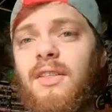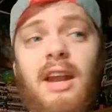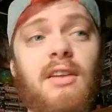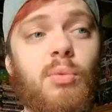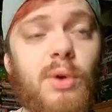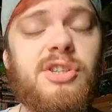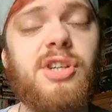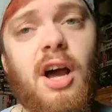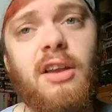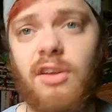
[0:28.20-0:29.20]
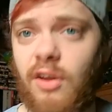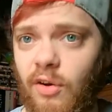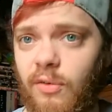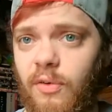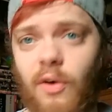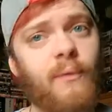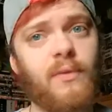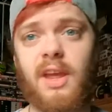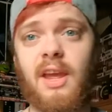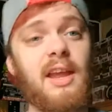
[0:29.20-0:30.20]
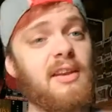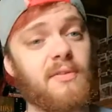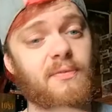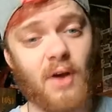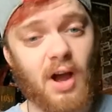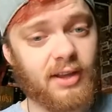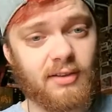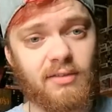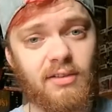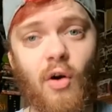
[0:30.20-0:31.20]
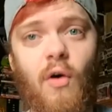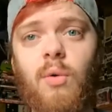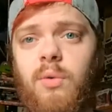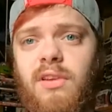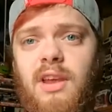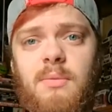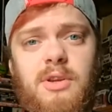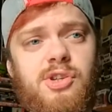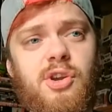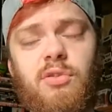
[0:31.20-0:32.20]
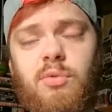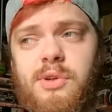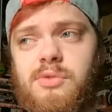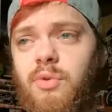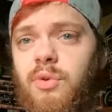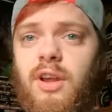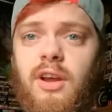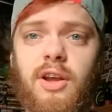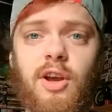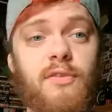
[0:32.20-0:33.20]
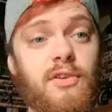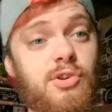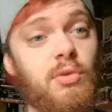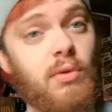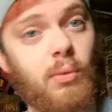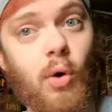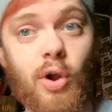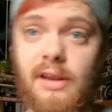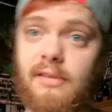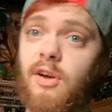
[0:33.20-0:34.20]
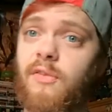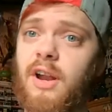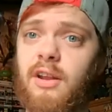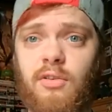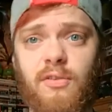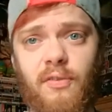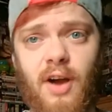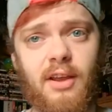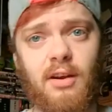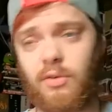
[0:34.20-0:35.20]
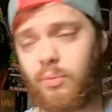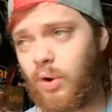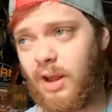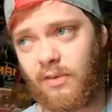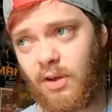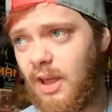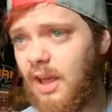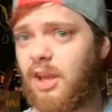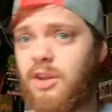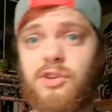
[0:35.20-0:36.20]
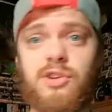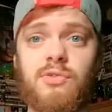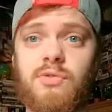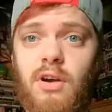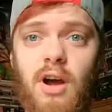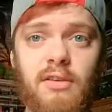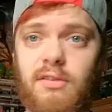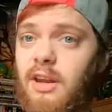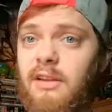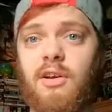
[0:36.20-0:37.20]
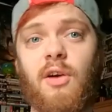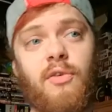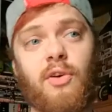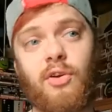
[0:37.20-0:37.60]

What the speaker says: That is, which starter do you go for? It defines your whole team. It chooses which route you're going to go. If you choose the water, you need to go find a good fire, whatever. You choose grass, you need to go for a